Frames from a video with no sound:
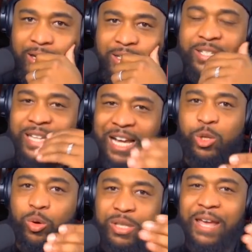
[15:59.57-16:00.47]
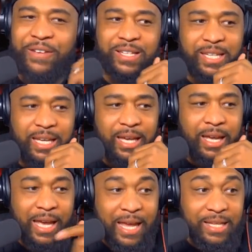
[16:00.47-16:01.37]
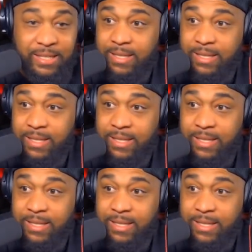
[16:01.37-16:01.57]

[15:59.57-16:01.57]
Sexual deviancy. He's